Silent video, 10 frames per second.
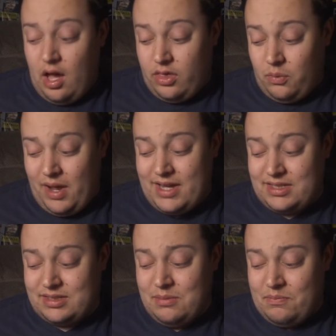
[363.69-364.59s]

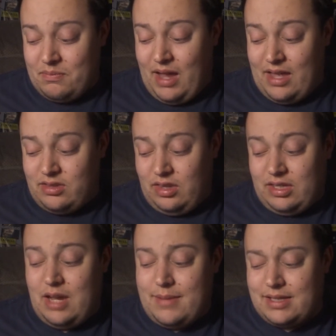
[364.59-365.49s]
Otherwise,
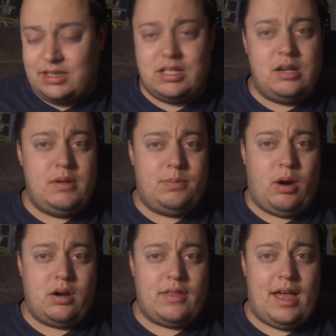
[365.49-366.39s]
Yamask is going to be
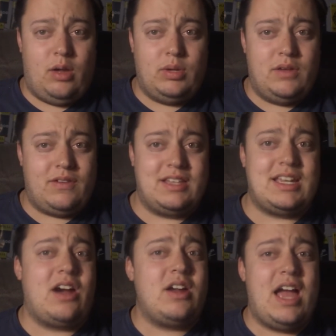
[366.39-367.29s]
part of the Halloween
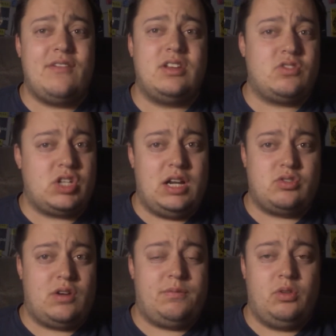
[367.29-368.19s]
events. I already have enough shiny
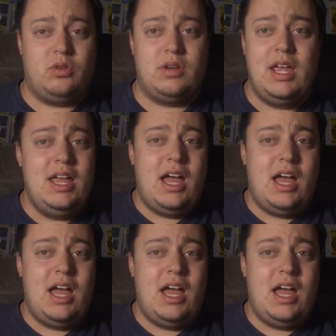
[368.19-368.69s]
Drifloon.